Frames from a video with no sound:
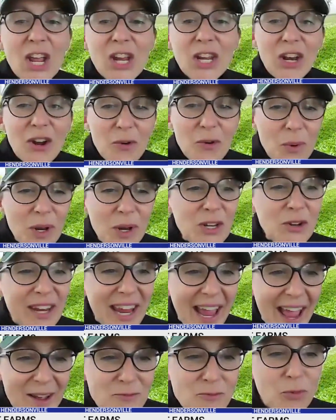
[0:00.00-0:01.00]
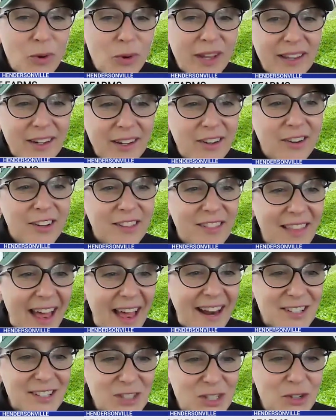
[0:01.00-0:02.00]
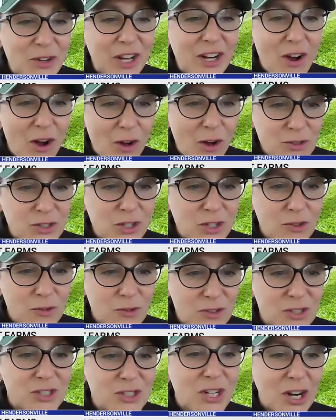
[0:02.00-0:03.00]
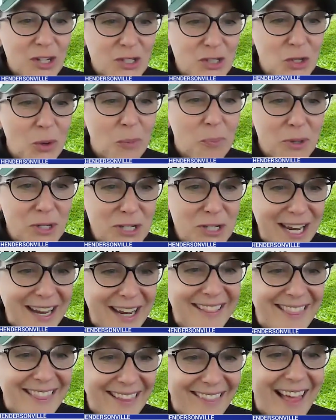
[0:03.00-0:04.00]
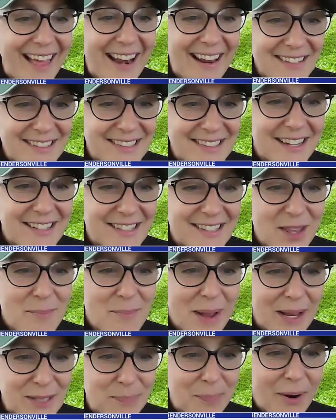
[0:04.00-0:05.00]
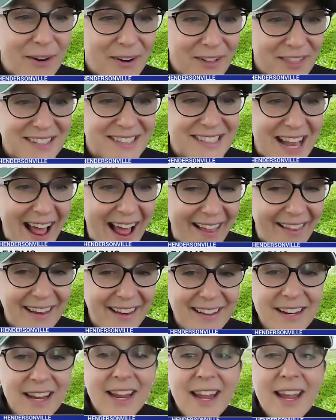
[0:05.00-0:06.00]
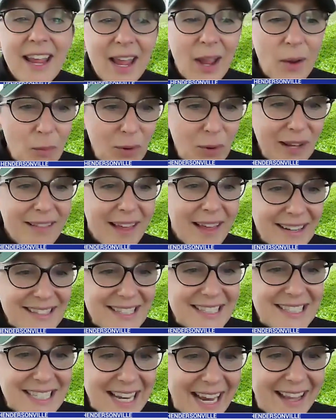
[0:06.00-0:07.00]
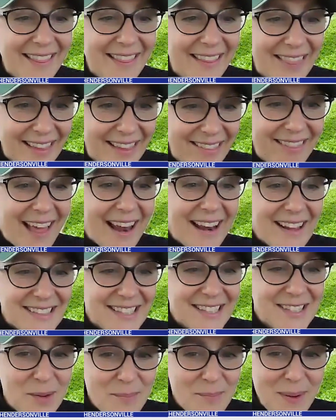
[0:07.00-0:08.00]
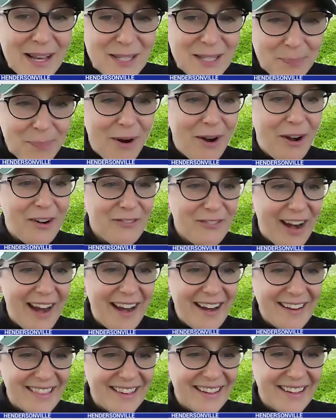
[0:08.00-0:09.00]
You know, when you get really good lettuce, you can also start to appreciate the lettuce as the best part of the salad. And we like to say that the lettuce is the best part, right?